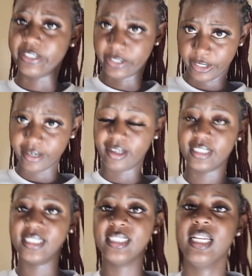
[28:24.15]

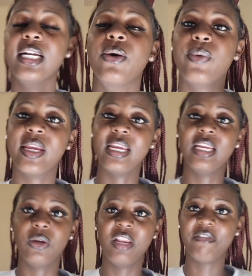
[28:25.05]
Girl, we're
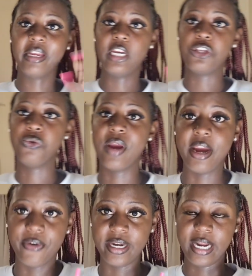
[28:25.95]
living in a new
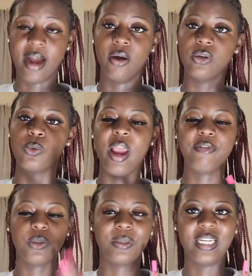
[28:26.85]
era now. So we have
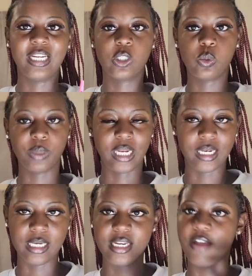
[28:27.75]
to be so clean.